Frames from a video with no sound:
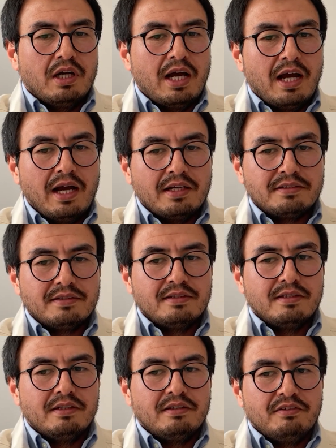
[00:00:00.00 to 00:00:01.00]
had
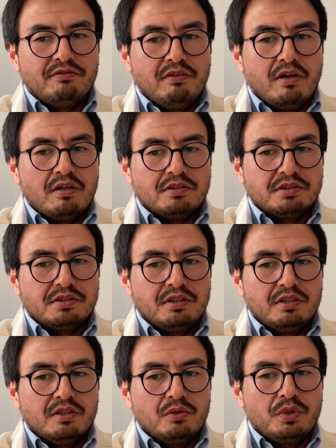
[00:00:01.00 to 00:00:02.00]
the flaws.
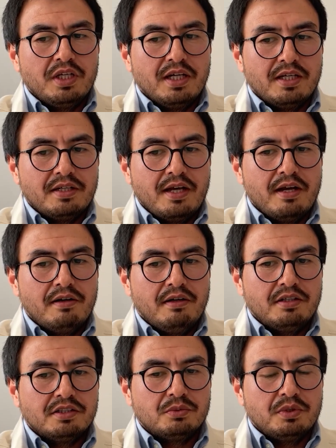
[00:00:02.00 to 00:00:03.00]
We had
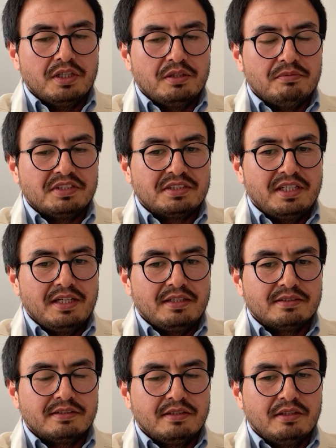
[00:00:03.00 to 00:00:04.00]
errors, we had
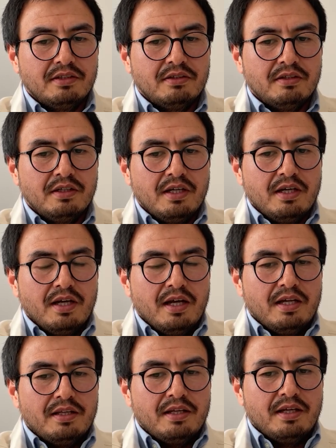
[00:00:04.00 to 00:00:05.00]
mistakes,
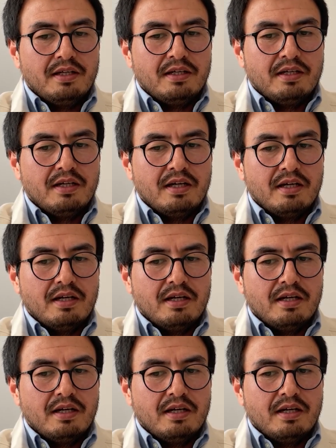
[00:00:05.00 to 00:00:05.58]
and then